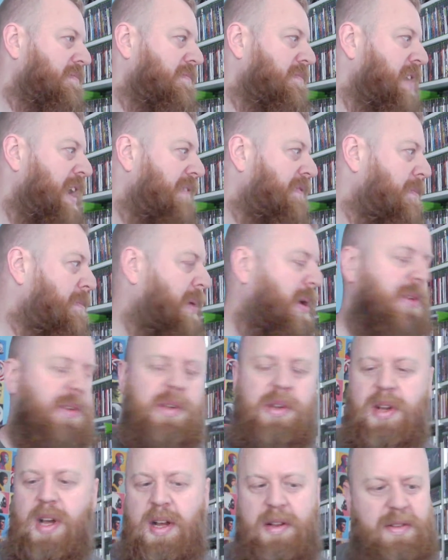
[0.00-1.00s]
never
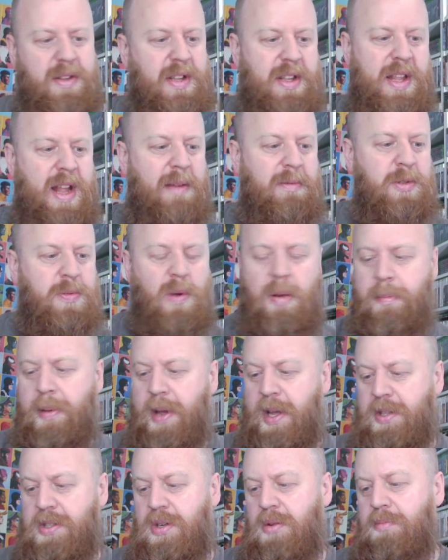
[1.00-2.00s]
bothered. That's what I
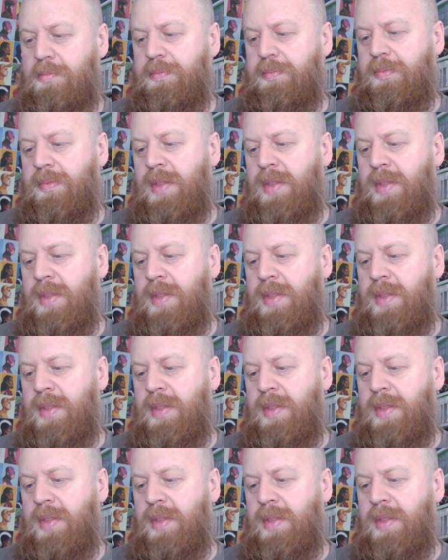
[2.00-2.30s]
picked up.